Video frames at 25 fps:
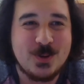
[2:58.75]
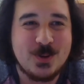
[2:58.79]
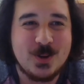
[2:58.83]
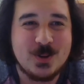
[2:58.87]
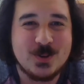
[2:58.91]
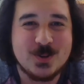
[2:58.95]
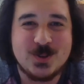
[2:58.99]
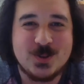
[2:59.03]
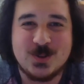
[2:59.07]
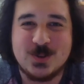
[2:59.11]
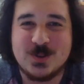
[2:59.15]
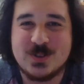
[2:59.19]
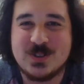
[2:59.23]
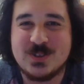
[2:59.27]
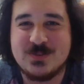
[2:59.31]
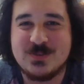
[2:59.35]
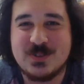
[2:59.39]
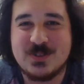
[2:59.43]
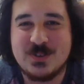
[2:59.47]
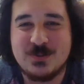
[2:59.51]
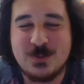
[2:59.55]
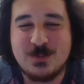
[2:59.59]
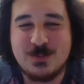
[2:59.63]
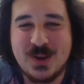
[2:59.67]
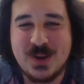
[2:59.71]
all sorts of
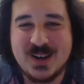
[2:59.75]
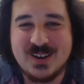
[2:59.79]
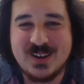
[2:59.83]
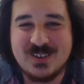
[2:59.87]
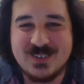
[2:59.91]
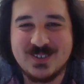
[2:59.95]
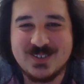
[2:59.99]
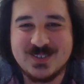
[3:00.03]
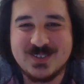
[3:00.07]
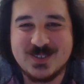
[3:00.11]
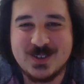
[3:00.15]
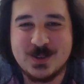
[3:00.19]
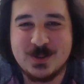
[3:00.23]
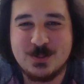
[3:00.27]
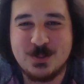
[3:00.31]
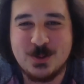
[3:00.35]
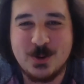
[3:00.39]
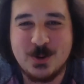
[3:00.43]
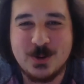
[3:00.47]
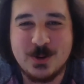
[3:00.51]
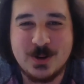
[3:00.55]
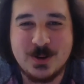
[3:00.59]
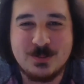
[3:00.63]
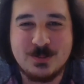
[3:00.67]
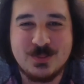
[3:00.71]
different backgrounds on the
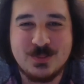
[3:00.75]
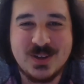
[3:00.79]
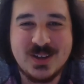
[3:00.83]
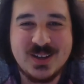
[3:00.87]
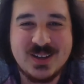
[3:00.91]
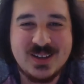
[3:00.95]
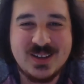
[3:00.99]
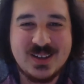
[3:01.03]
program.